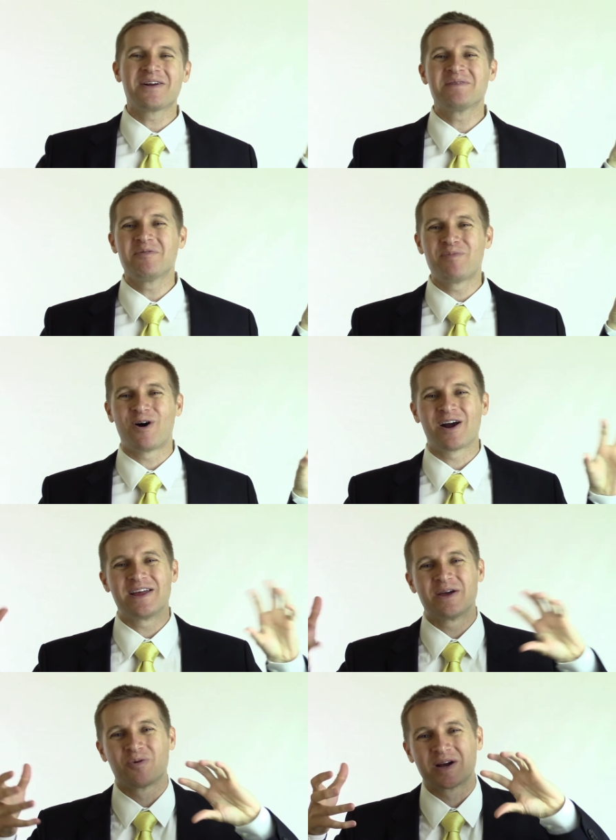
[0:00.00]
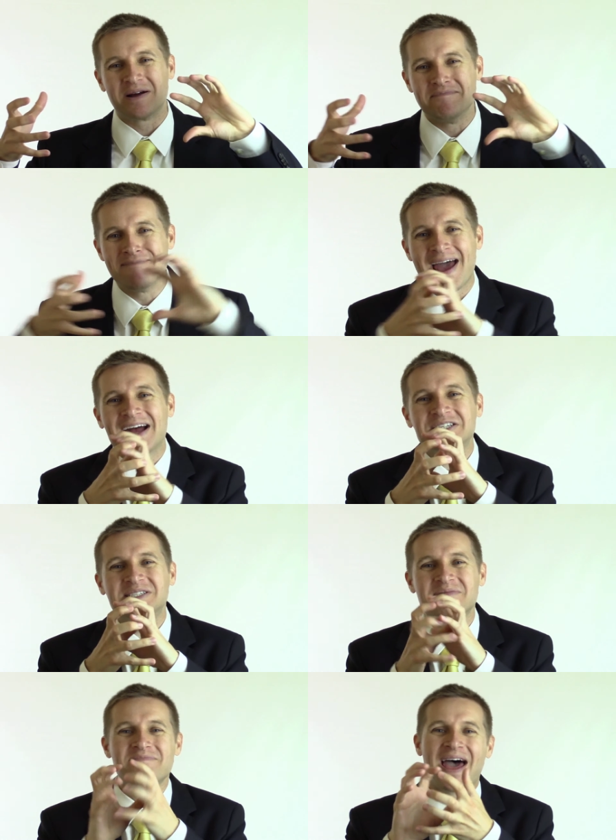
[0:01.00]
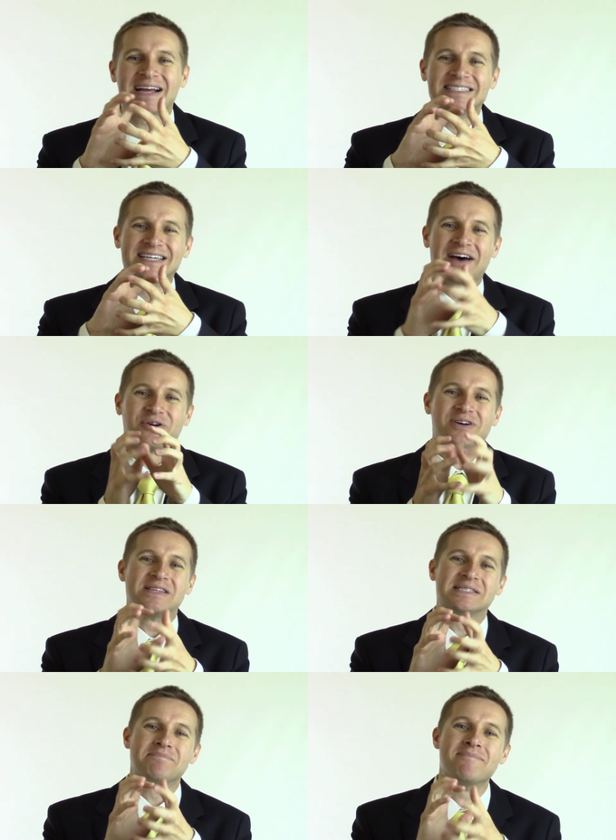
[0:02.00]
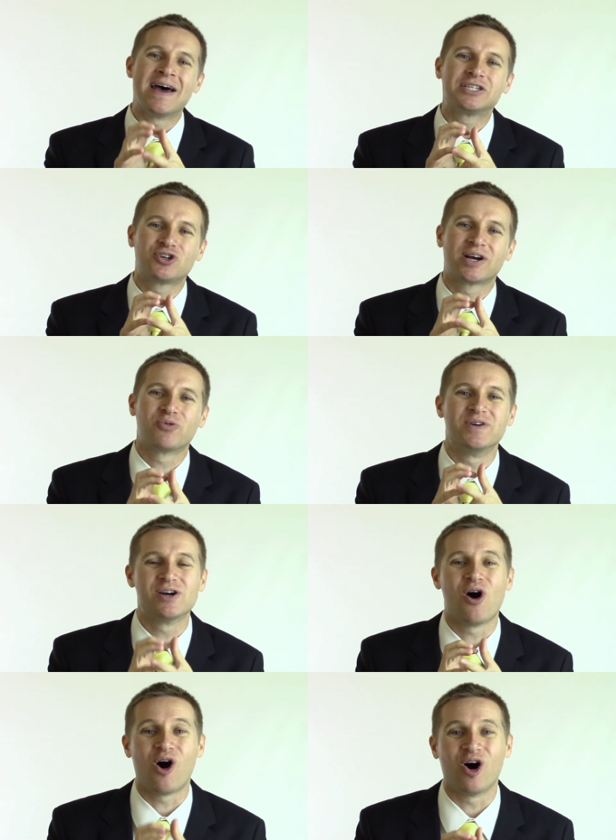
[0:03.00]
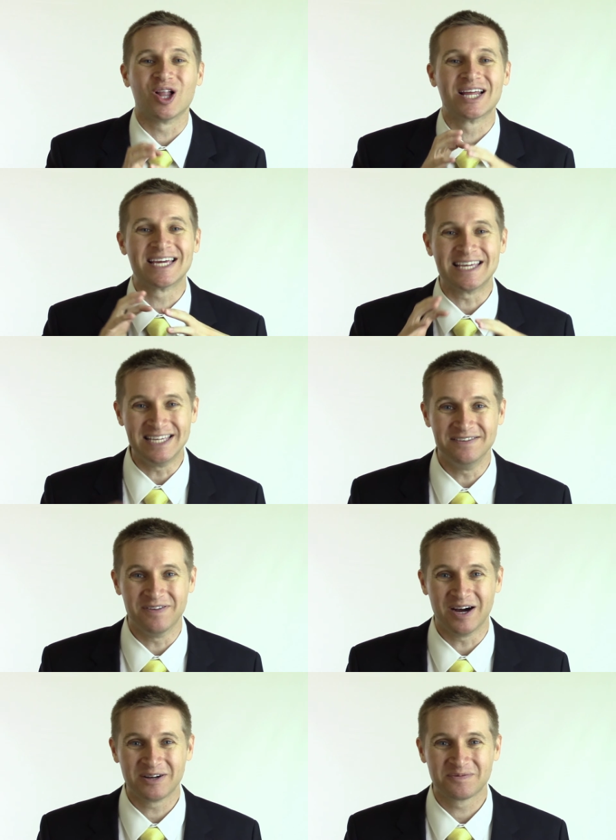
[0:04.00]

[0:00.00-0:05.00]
them apart, and then we're going to mash them back together in this metric we call E V A.